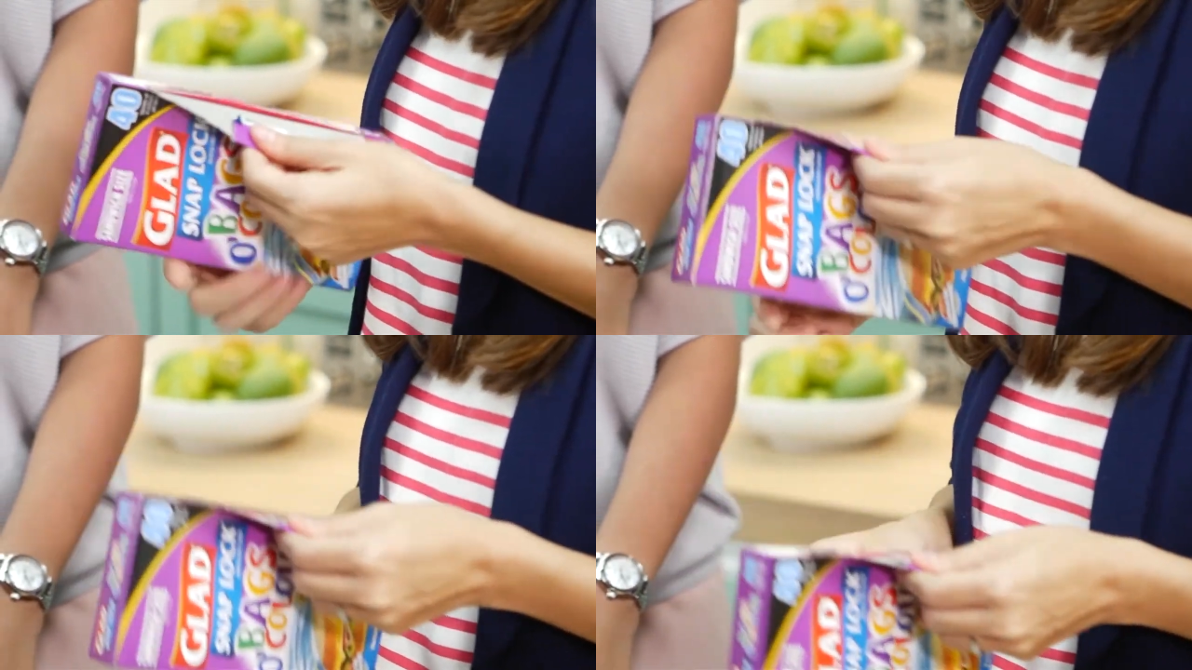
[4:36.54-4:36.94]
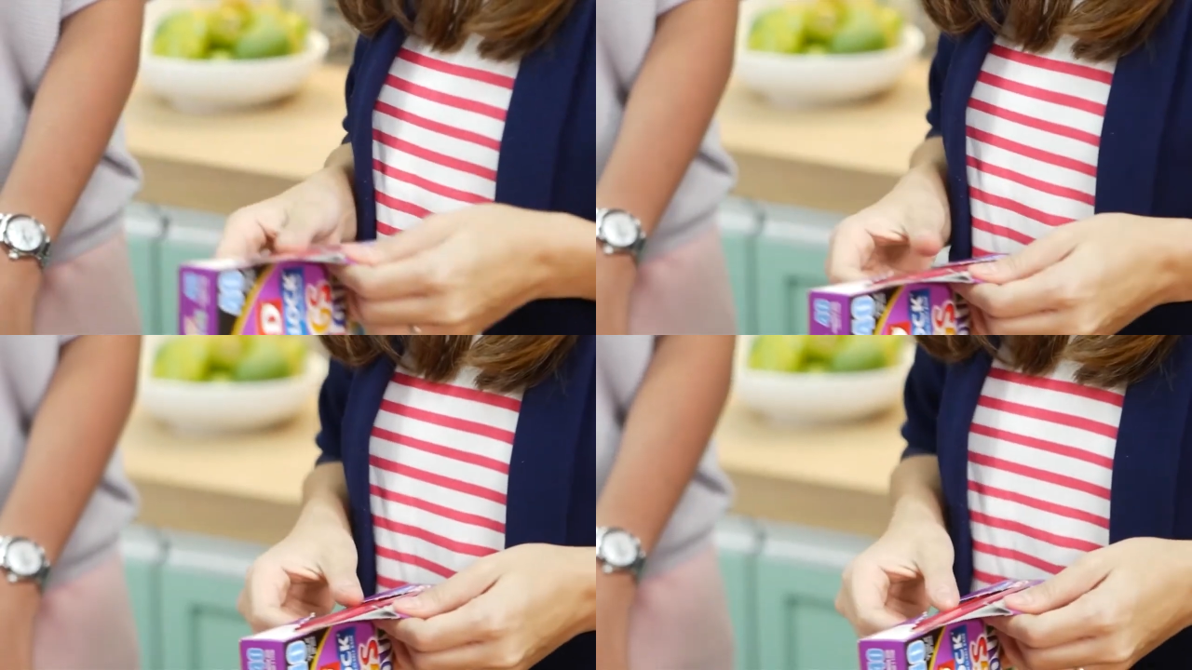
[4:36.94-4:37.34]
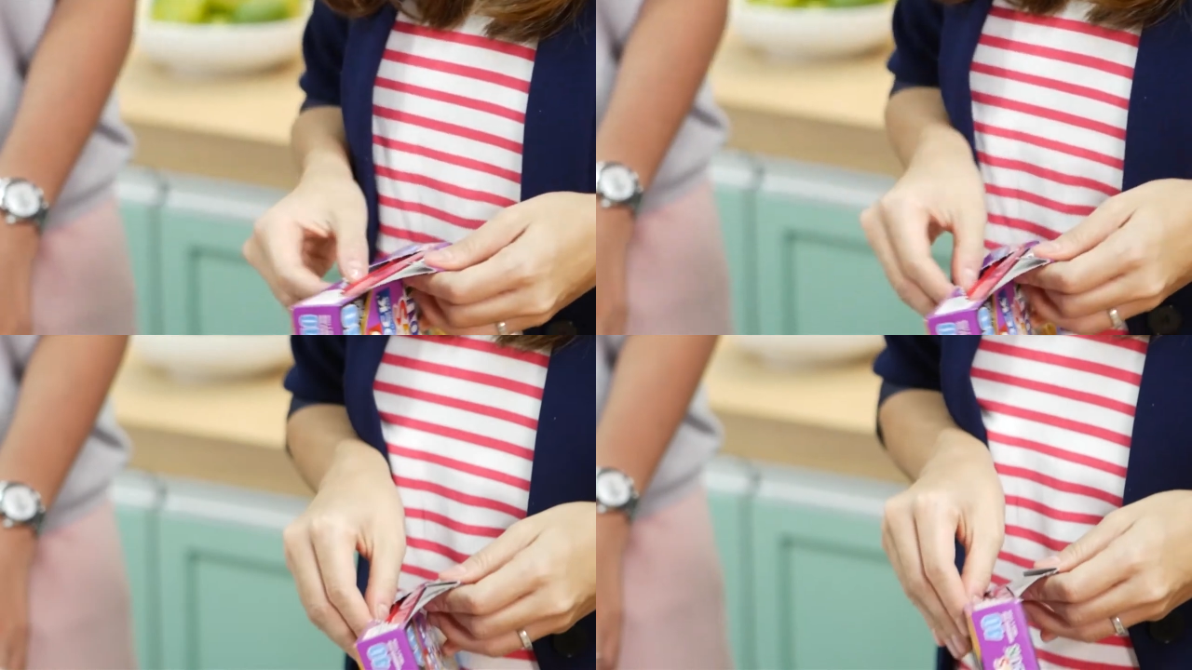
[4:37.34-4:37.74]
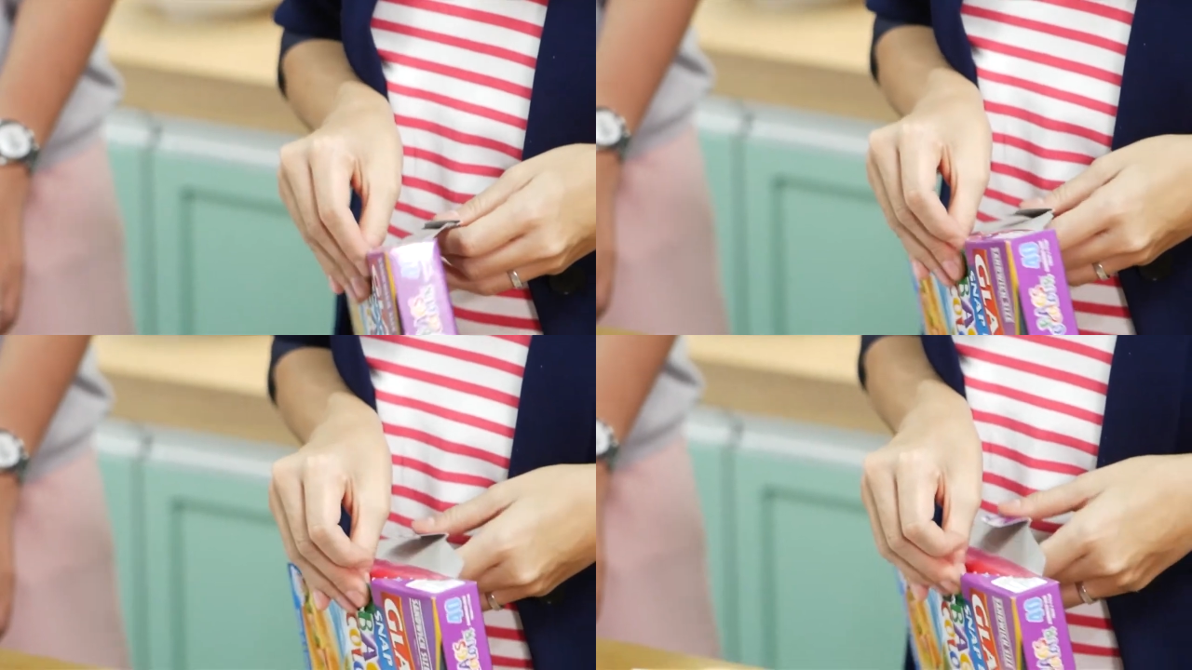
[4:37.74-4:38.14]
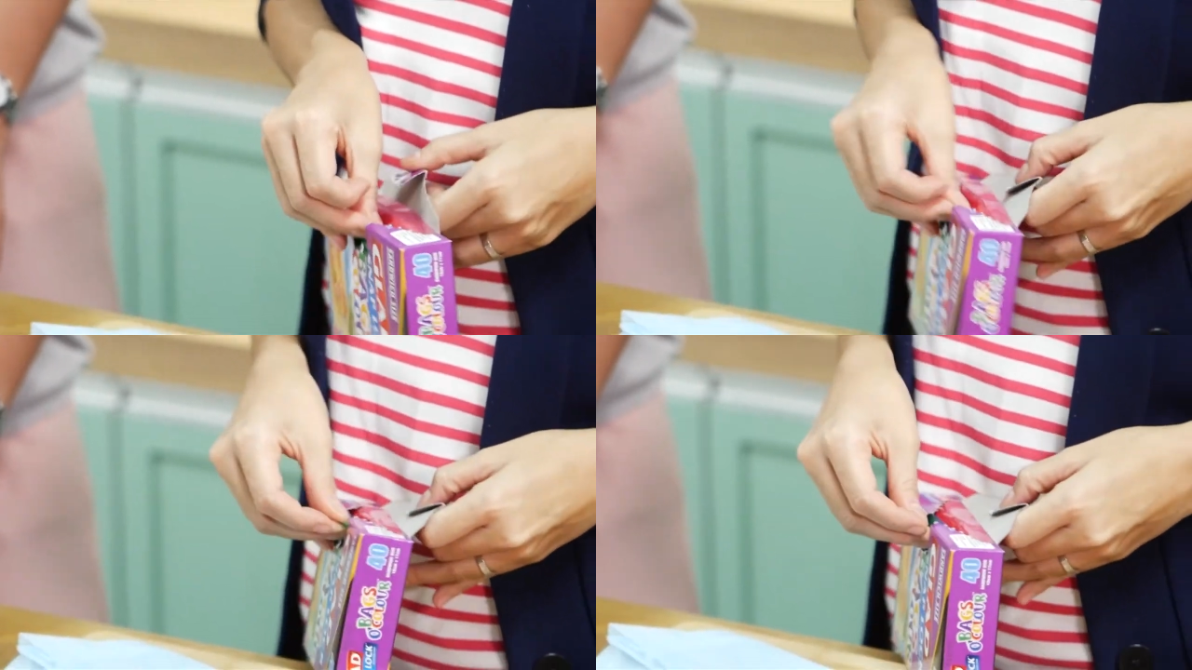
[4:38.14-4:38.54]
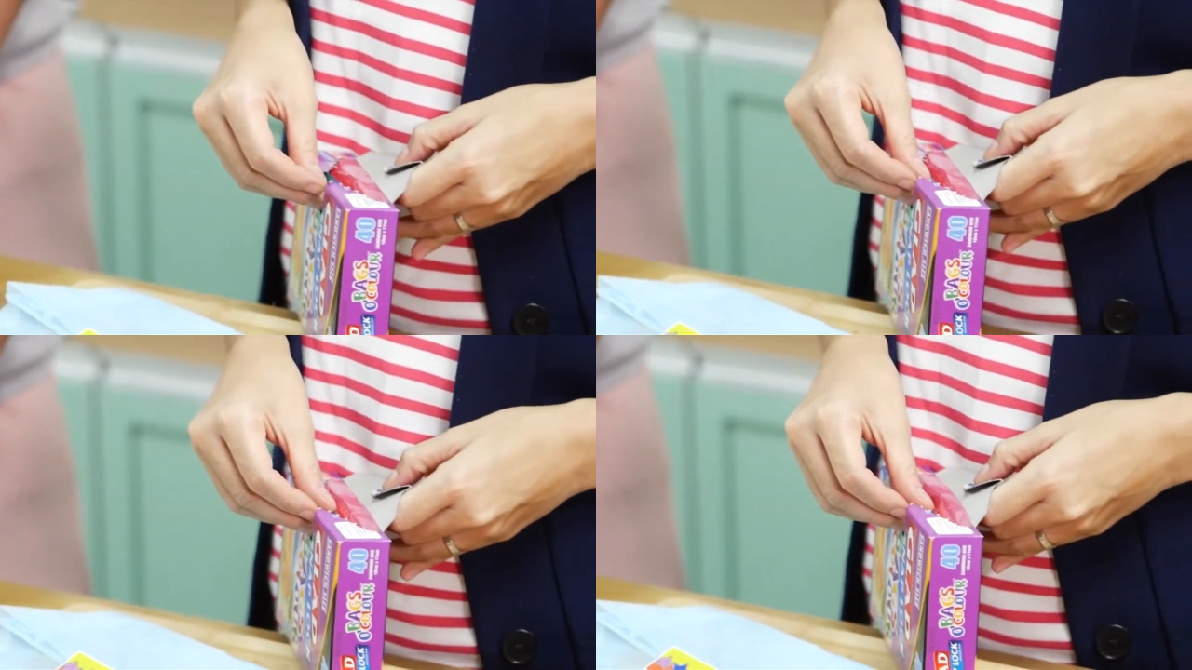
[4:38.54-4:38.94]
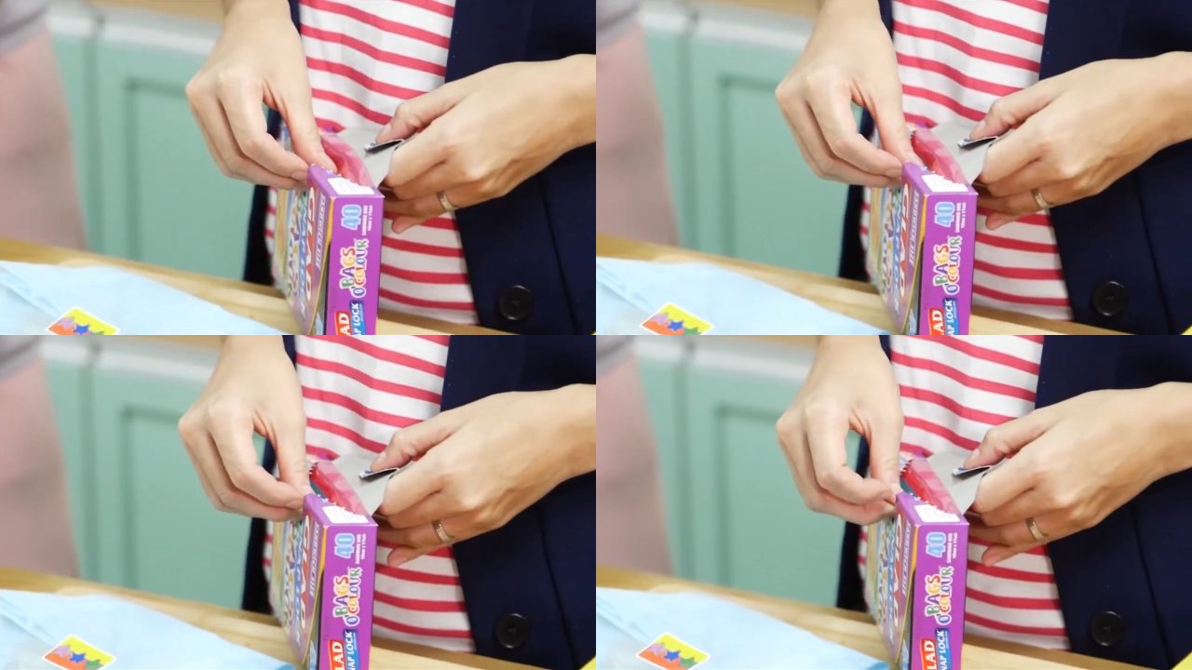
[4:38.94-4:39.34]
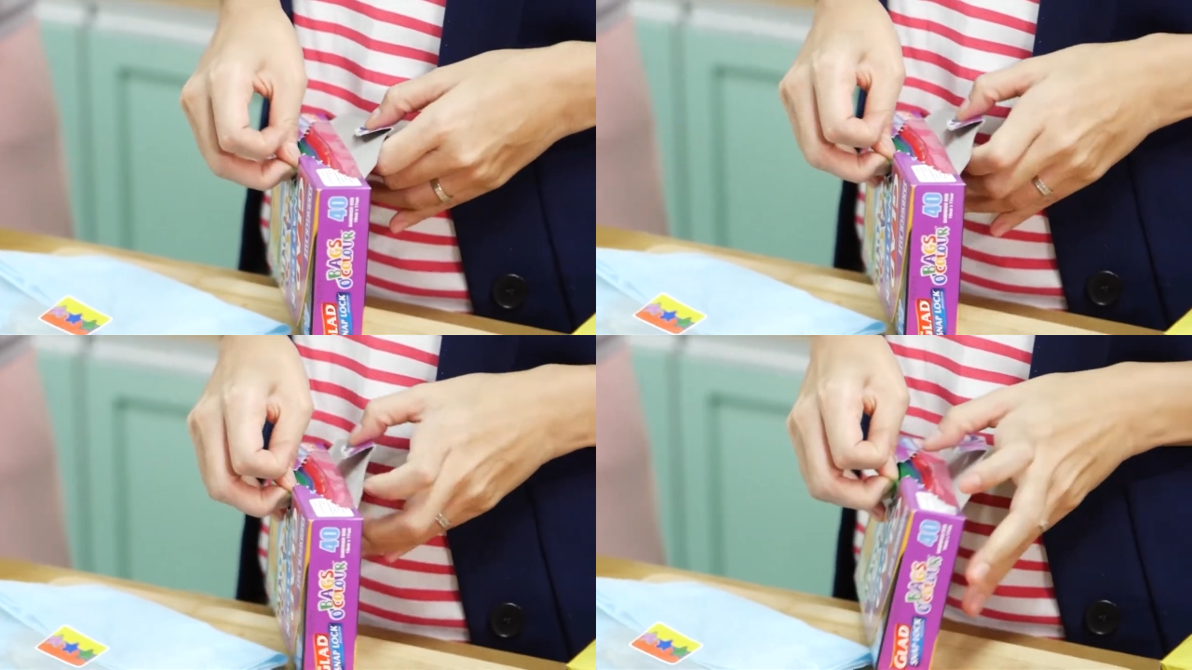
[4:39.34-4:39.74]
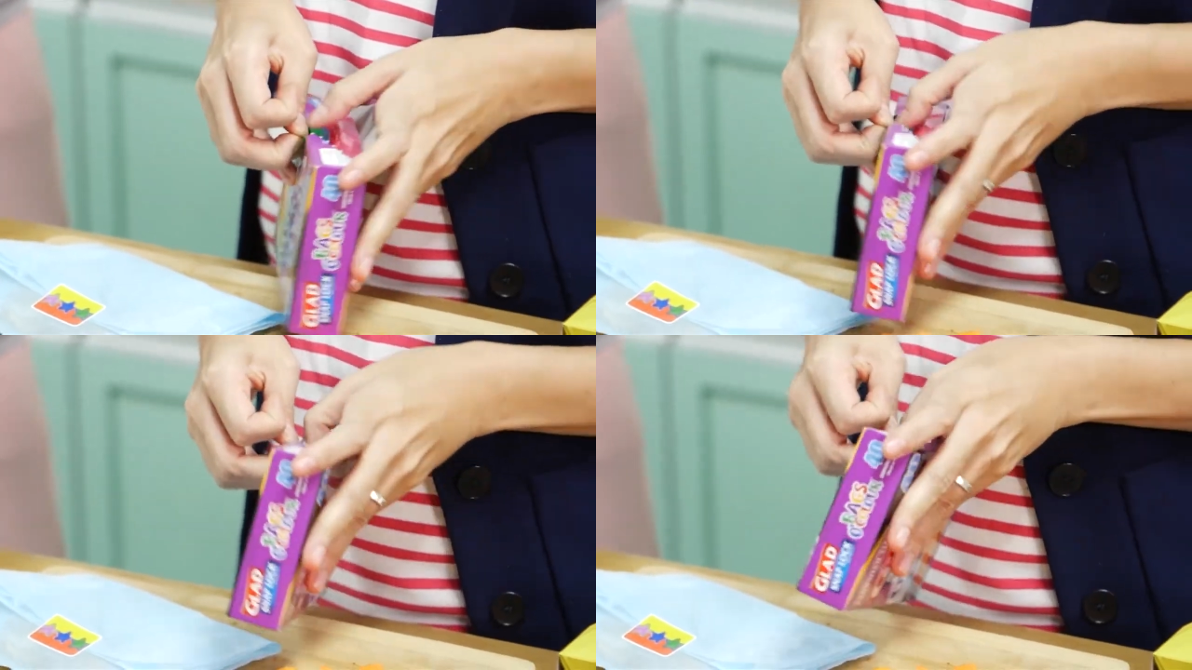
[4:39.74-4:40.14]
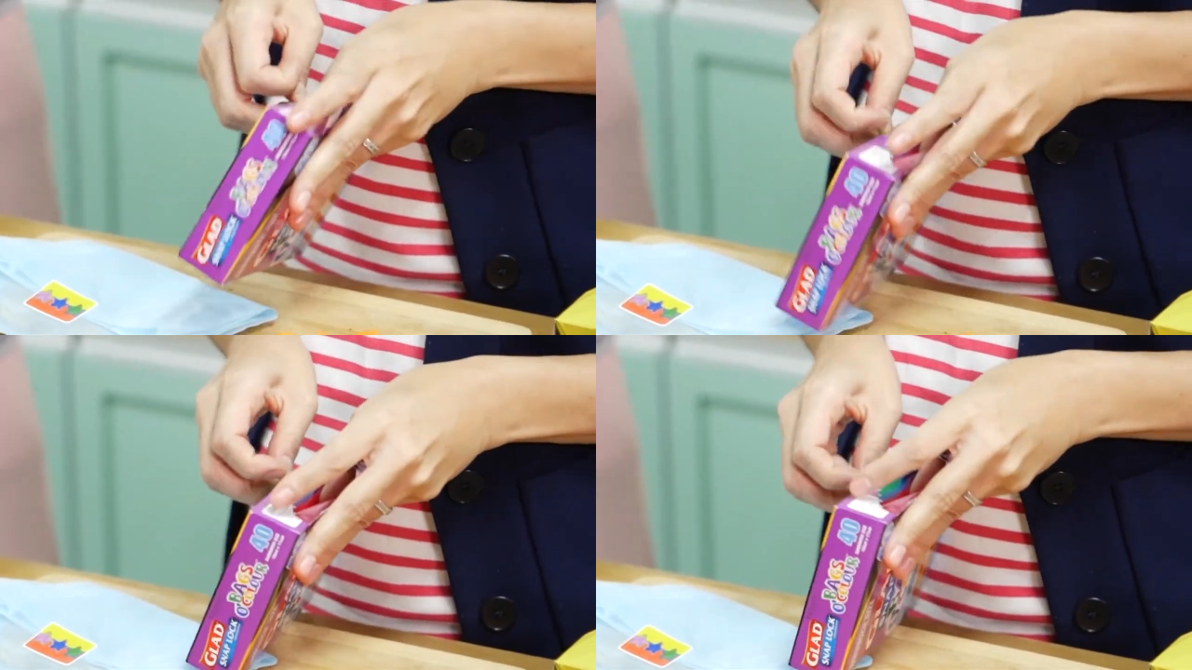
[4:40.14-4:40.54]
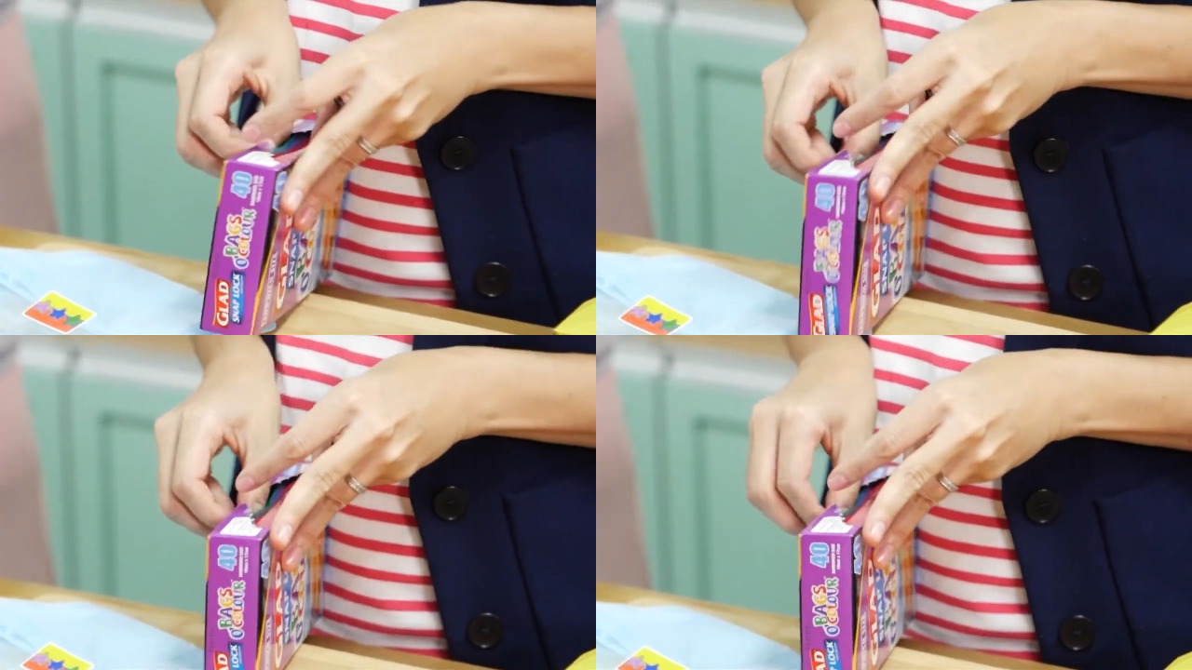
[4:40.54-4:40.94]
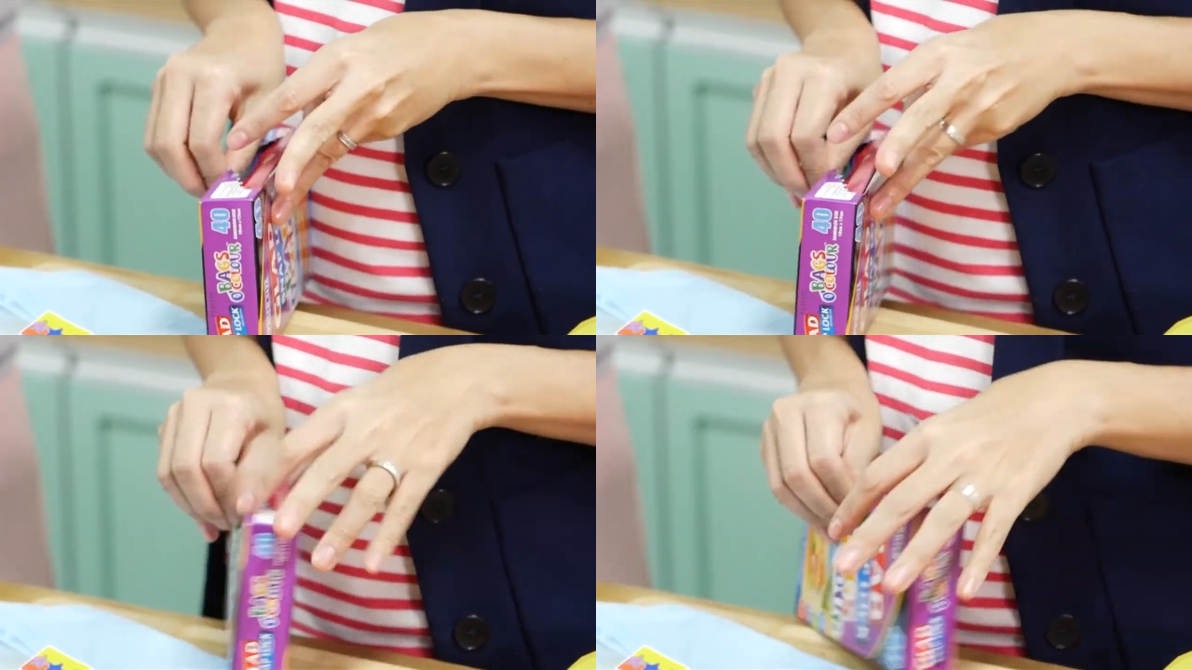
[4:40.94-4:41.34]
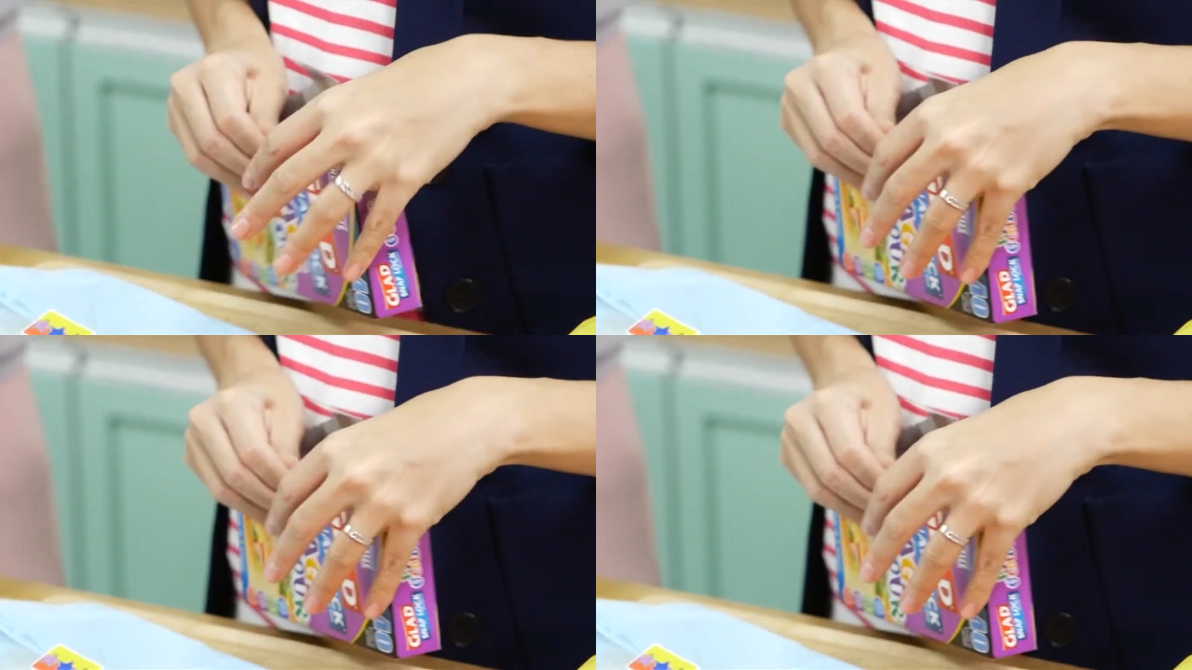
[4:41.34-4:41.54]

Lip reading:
No face is visible, so there are no lips to read.